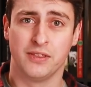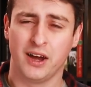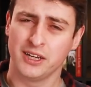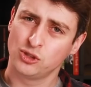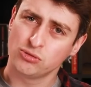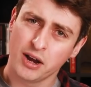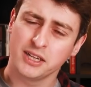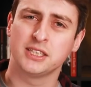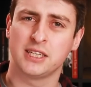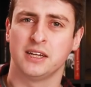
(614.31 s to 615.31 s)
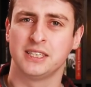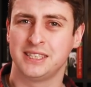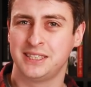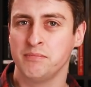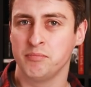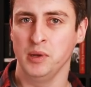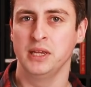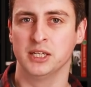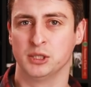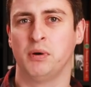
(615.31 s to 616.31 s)
that I tried to tell as
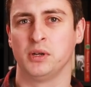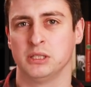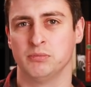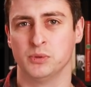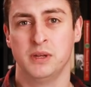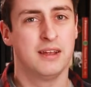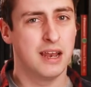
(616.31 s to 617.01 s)
simply as possible.